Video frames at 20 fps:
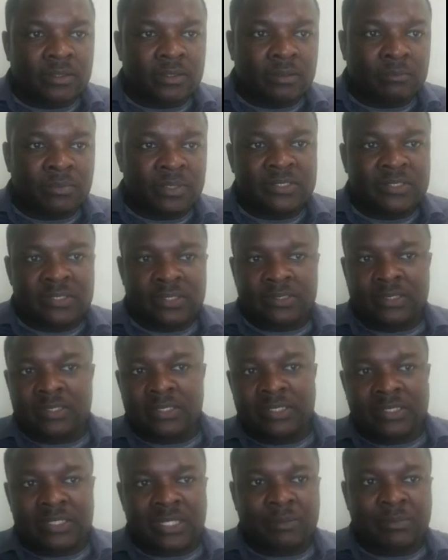business and
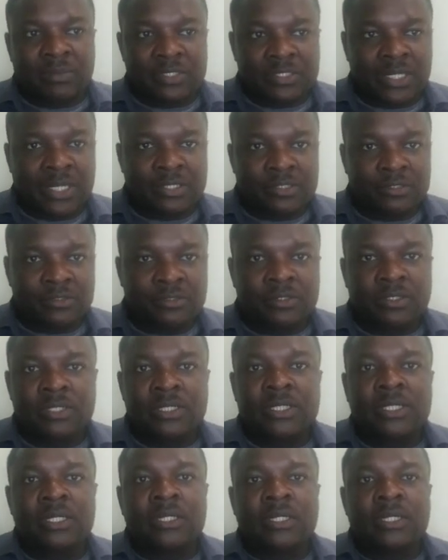economic sector,
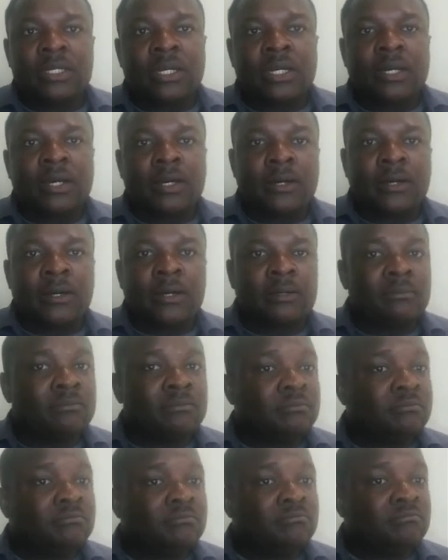
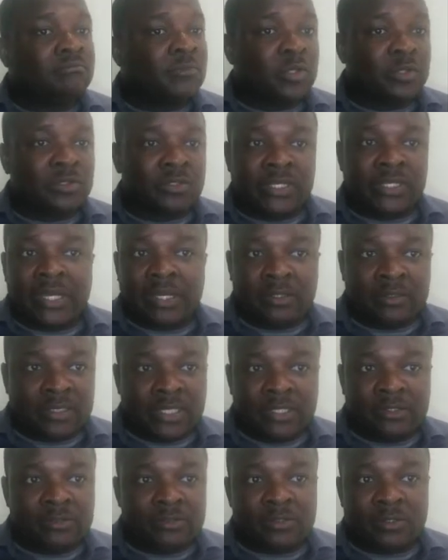because data
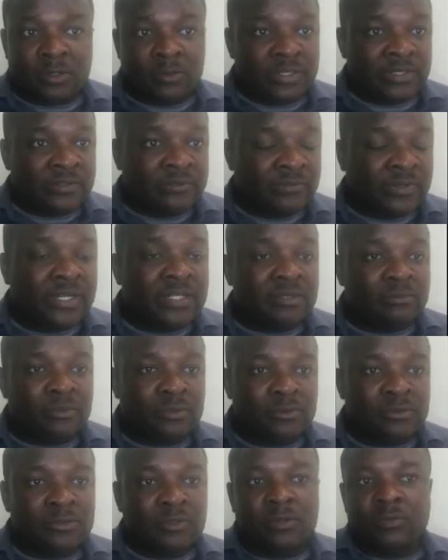is already available,
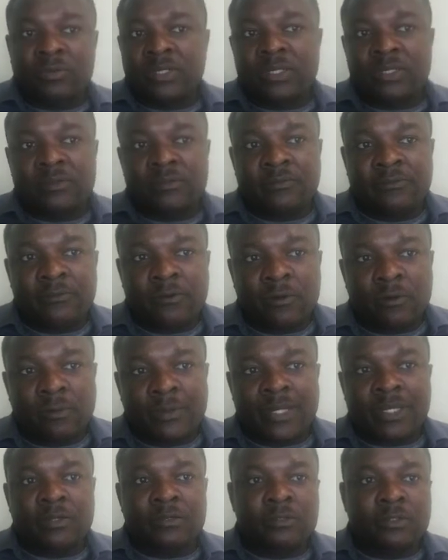so we can fall
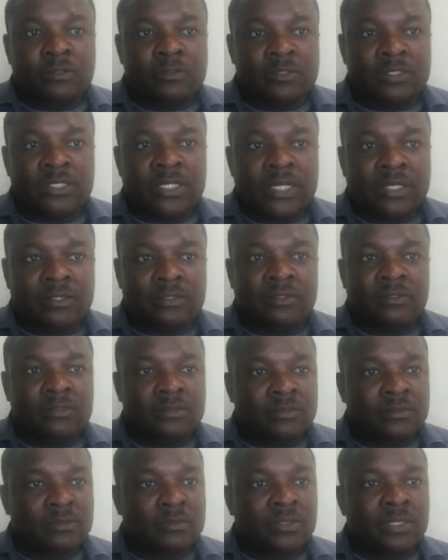back on those data
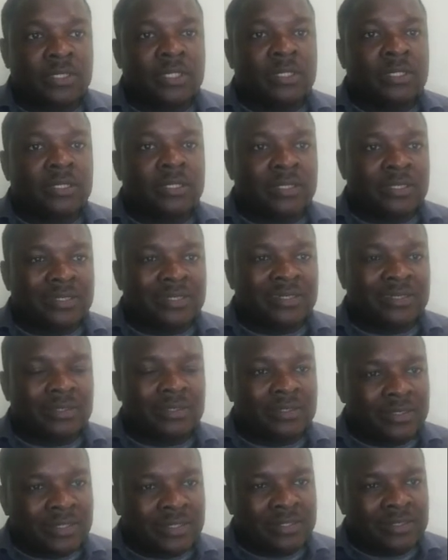to
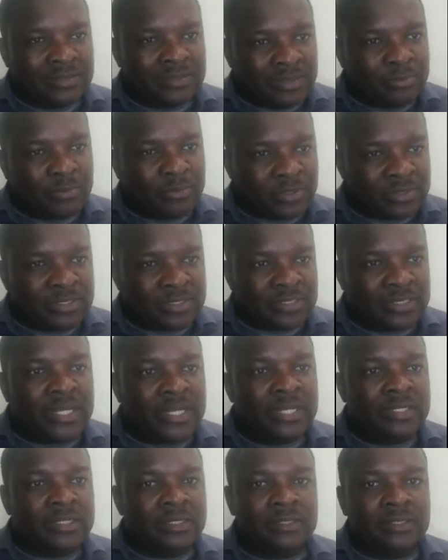get a deeper
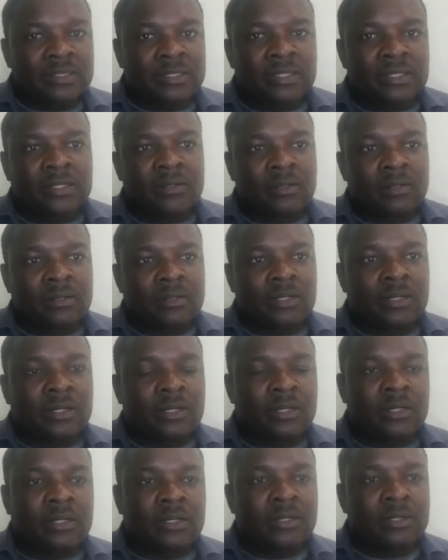understanding
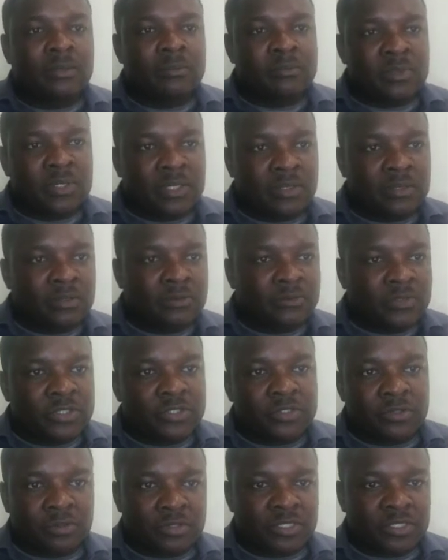in the
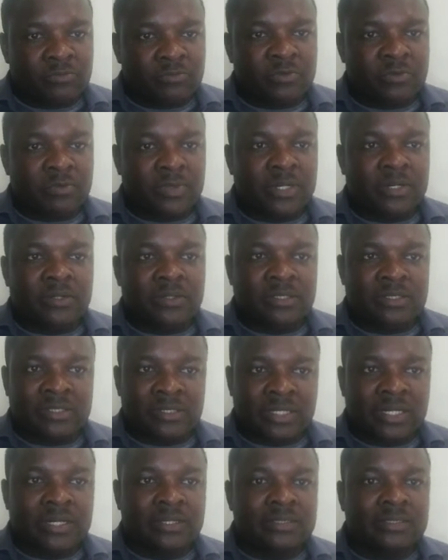research that we're about to
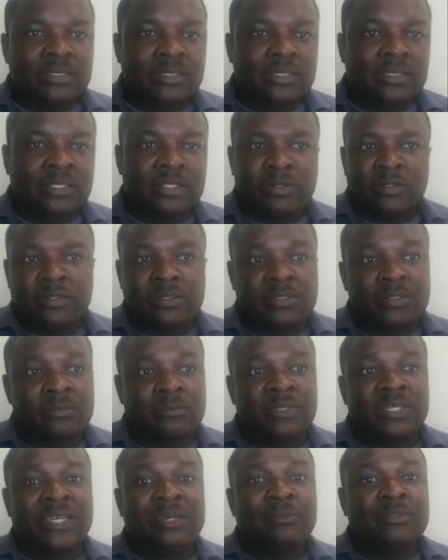conduct, in order to
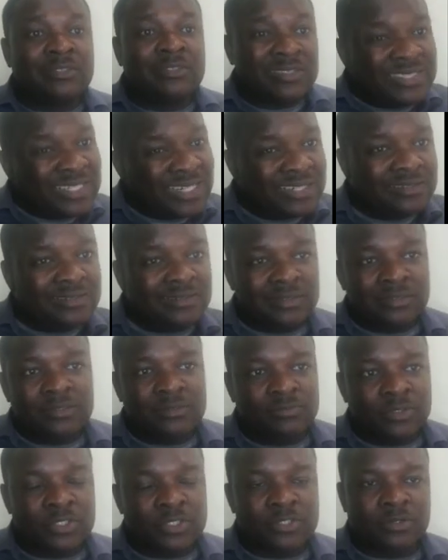be able to test these
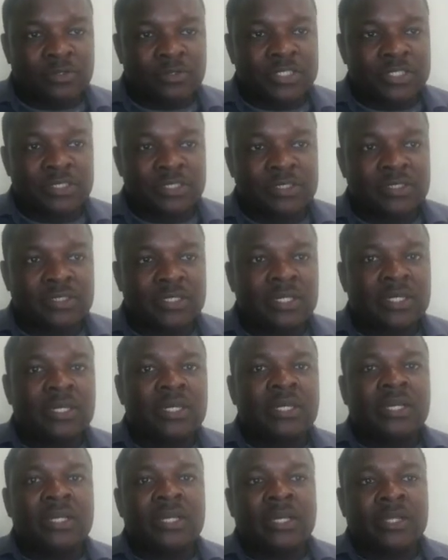researches
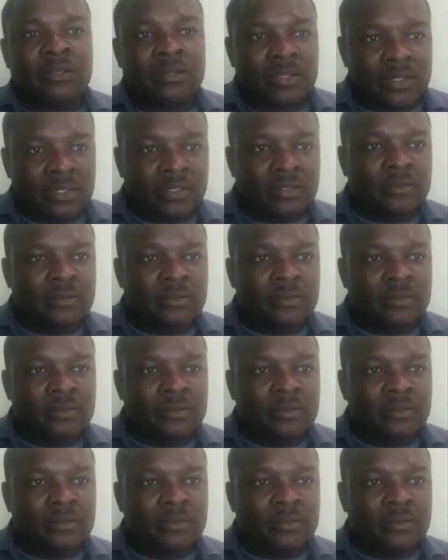and then